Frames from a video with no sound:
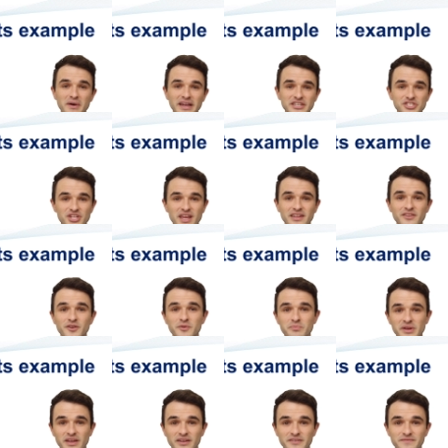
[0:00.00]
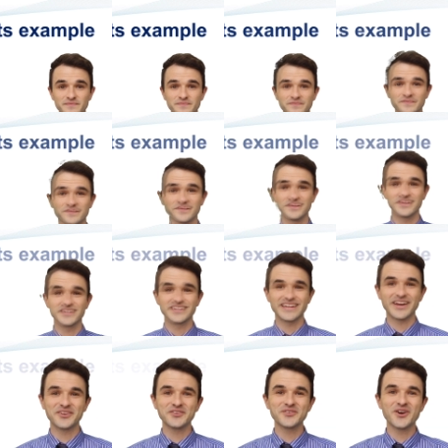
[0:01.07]
by Chandler Bing.
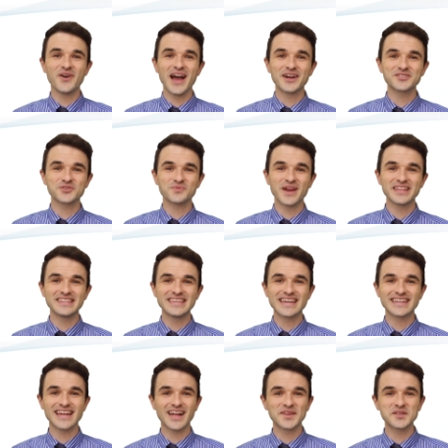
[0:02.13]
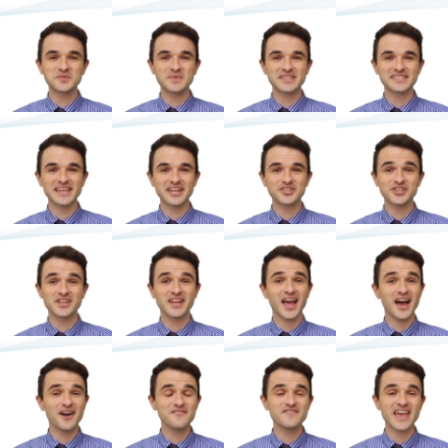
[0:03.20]
Now you know how to write the acknowledgement section
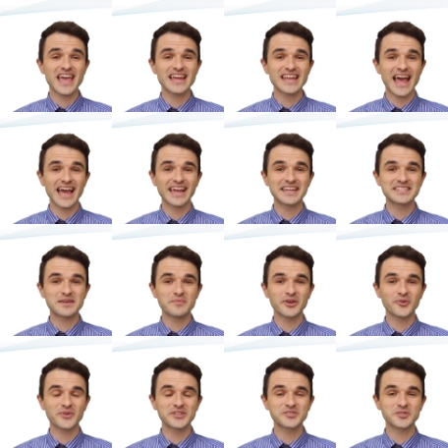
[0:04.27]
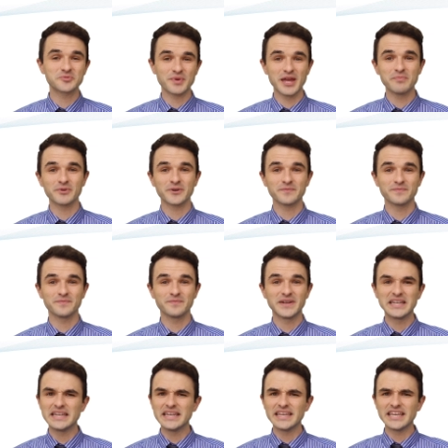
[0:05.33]
of an academic research paper.
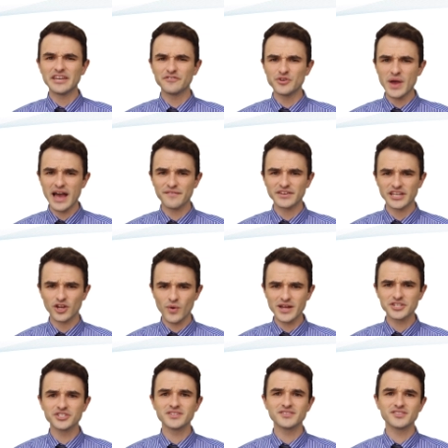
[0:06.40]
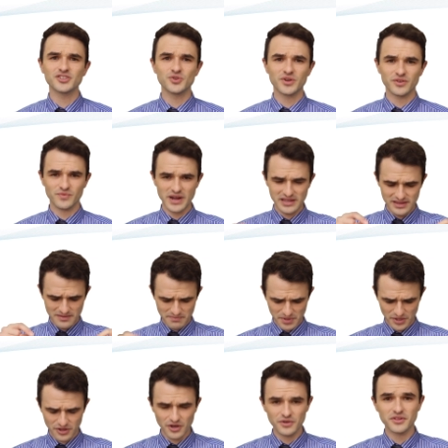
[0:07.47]
If you have any questions, you can write them
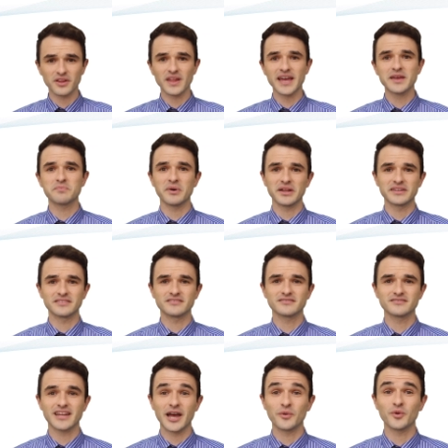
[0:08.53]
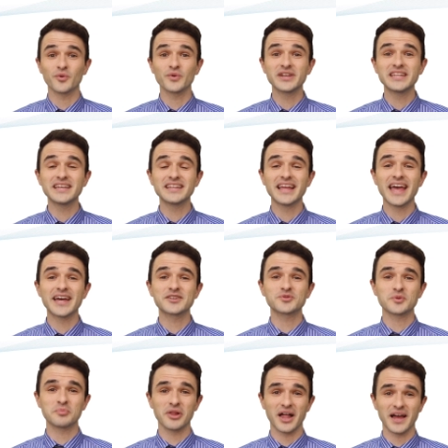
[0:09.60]
below the like button. I will read it and
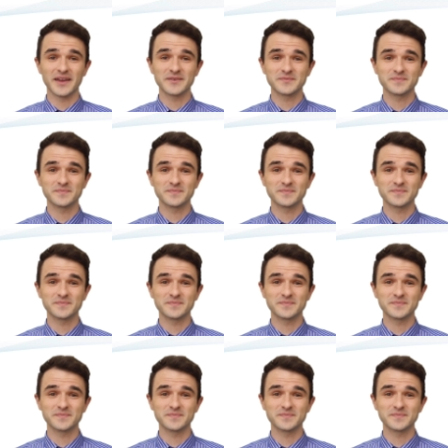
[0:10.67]
reply.